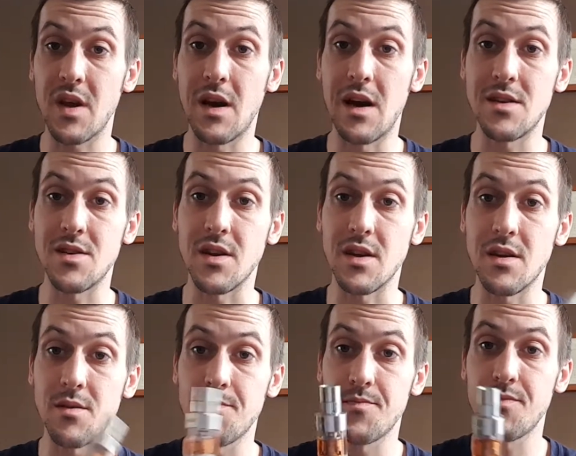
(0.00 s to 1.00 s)
iStick
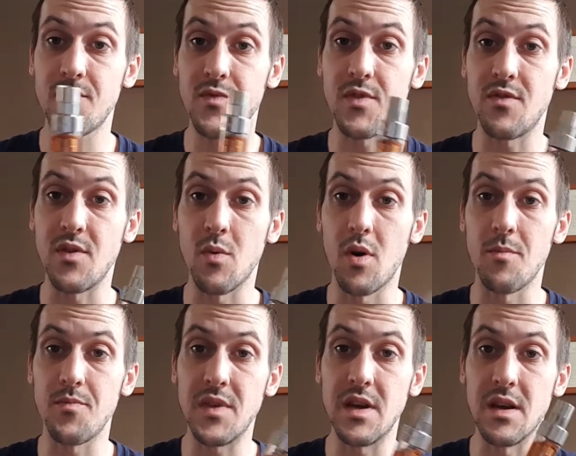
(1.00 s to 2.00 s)
50 watt,
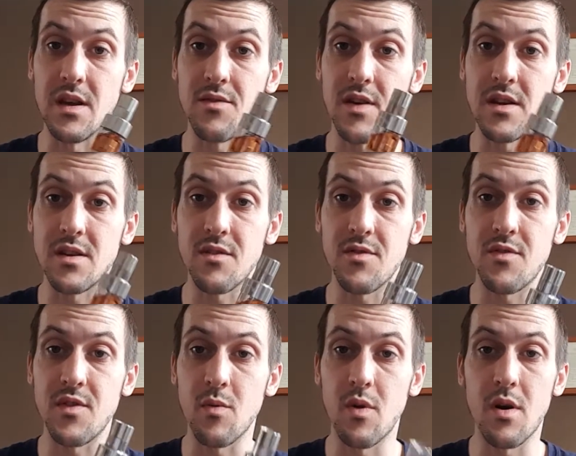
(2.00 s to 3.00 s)
Ealeaf iStick
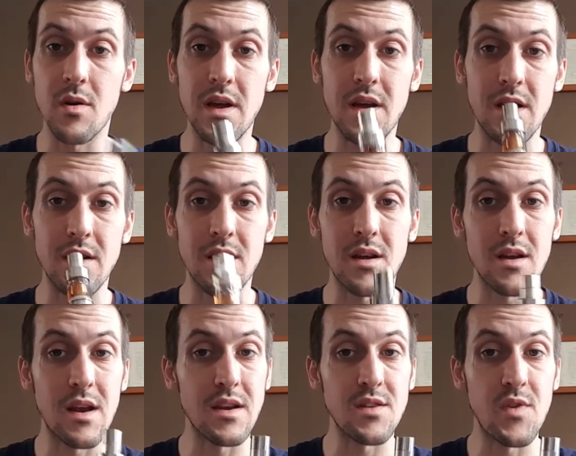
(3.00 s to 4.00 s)
50 watt and
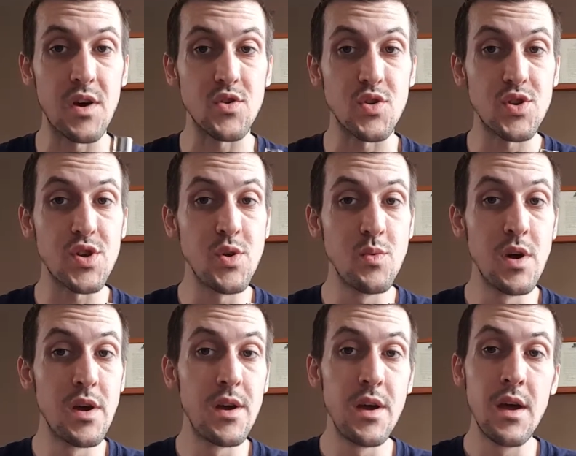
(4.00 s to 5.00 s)
Atlantis version 2.
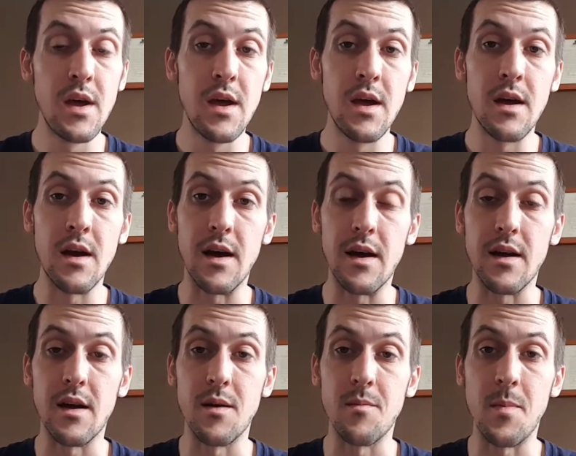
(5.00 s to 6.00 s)

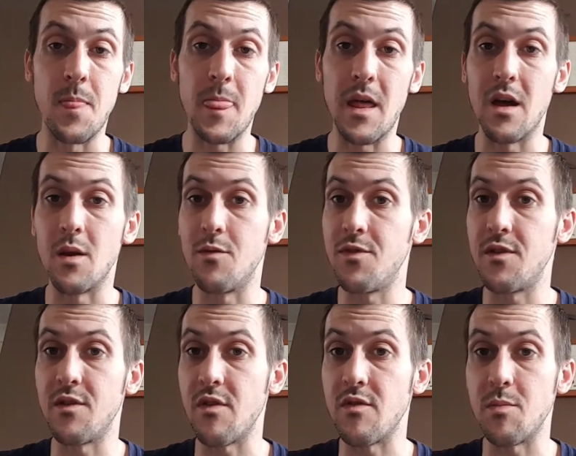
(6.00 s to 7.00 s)
And
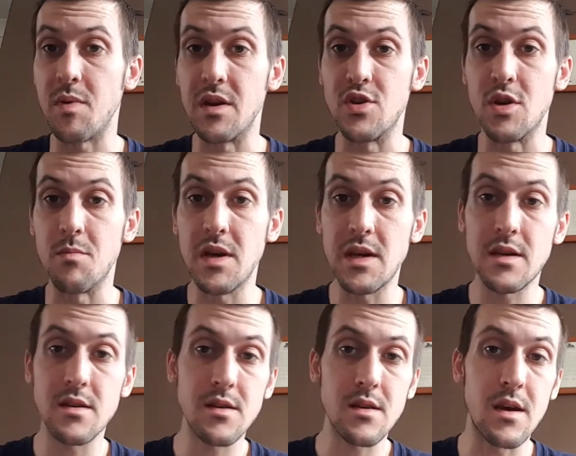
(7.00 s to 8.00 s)
50-50 PG
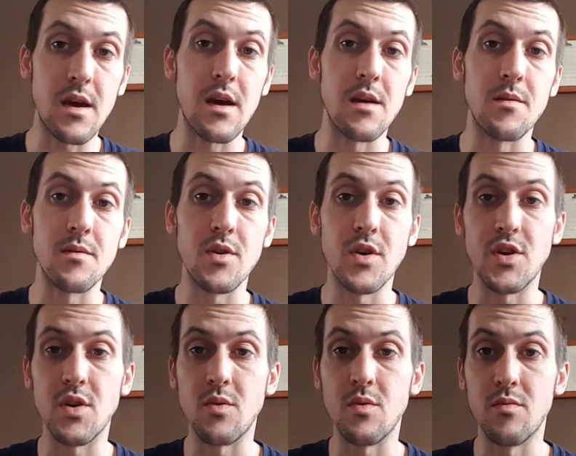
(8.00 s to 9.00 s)
mix. I'm going to
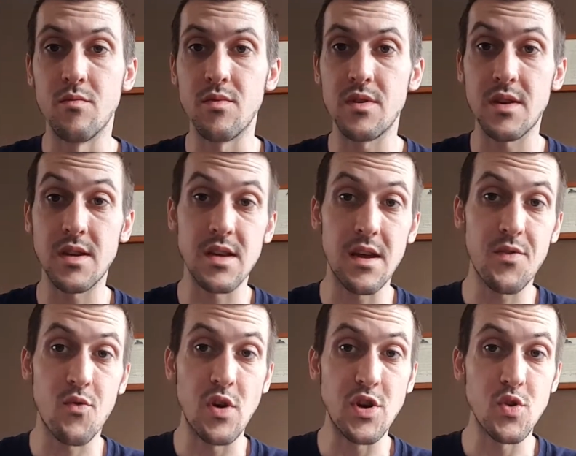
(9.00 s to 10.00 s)
do, say,
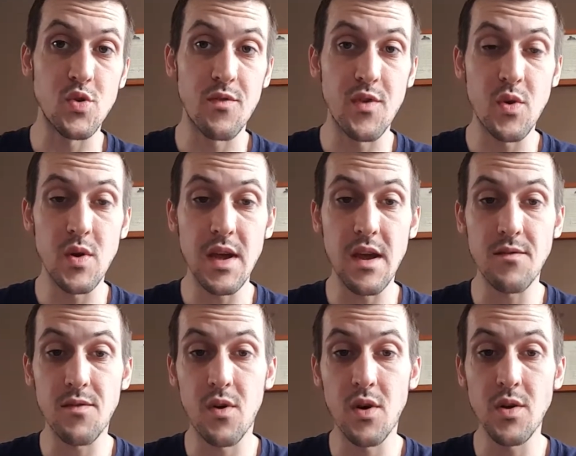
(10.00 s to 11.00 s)
3 juice review again
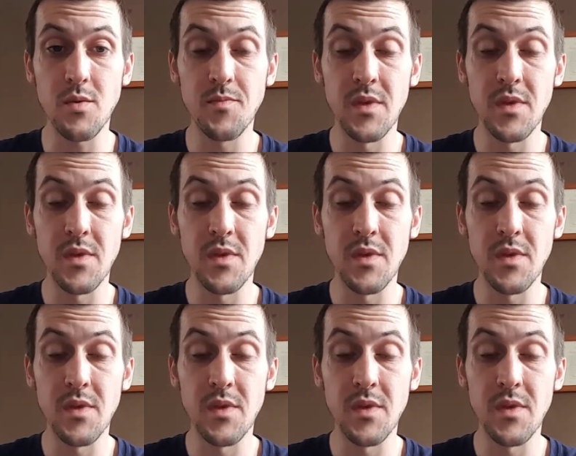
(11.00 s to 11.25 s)
for you.